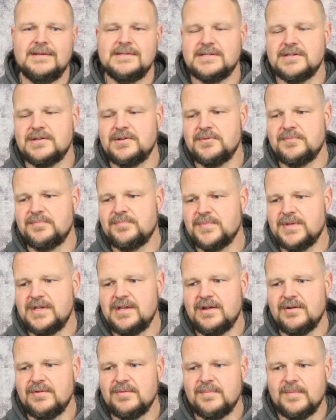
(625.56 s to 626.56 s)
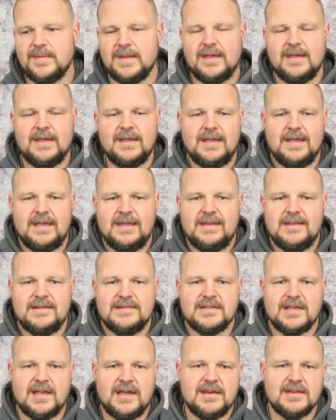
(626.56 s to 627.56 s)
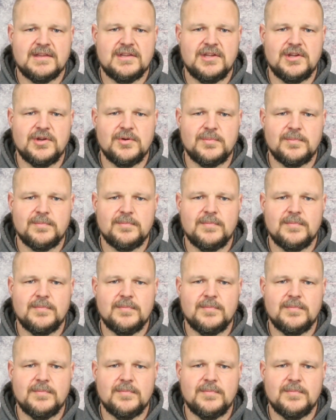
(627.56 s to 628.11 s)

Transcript: So, you know, it is kind of cute,